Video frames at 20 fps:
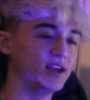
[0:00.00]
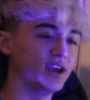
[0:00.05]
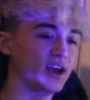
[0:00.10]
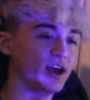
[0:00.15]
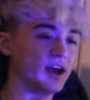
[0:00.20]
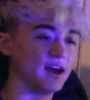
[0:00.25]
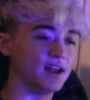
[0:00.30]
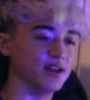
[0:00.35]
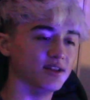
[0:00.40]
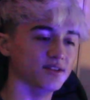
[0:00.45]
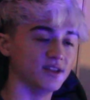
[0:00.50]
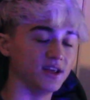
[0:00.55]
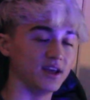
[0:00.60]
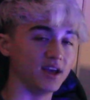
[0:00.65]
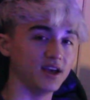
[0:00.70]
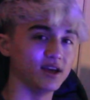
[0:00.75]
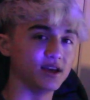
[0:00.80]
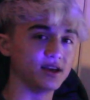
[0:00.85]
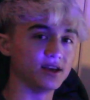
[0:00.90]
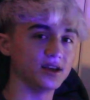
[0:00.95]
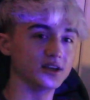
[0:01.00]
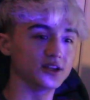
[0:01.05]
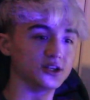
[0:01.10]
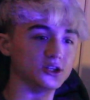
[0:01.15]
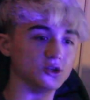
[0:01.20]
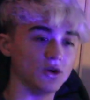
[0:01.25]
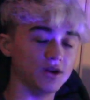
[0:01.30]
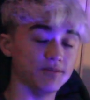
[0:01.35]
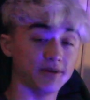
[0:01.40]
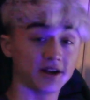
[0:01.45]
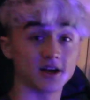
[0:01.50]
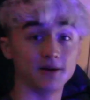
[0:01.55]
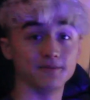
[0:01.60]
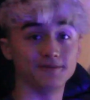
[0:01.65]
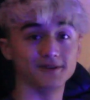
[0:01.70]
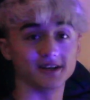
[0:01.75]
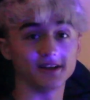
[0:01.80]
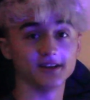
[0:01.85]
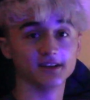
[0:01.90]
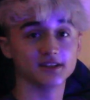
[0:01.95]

and they enjoyed my company.